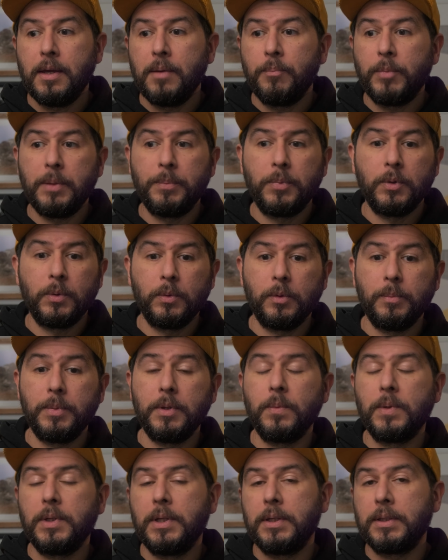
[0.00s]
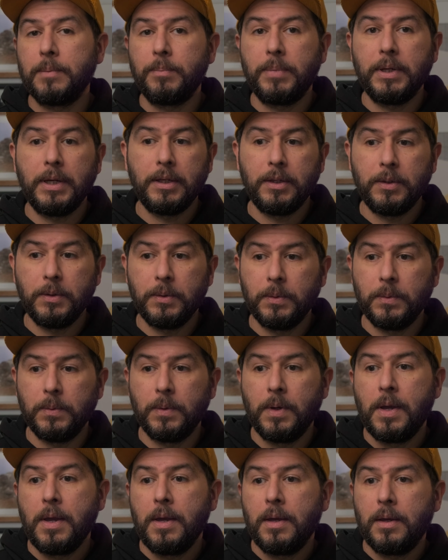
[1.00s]
People will be willing to pay
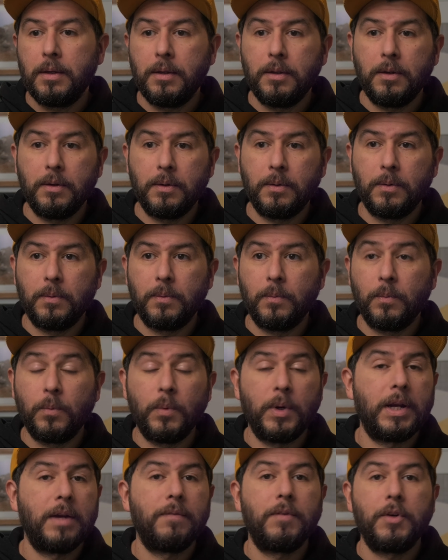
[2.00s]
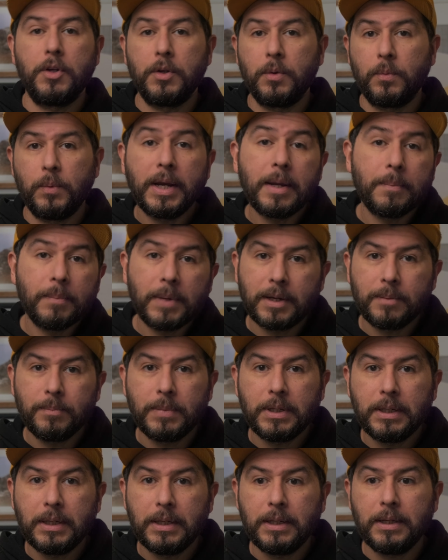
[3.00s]
you, whatever your rate might
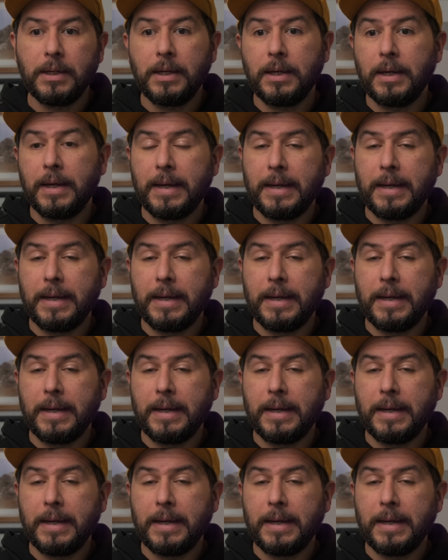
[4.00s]
be.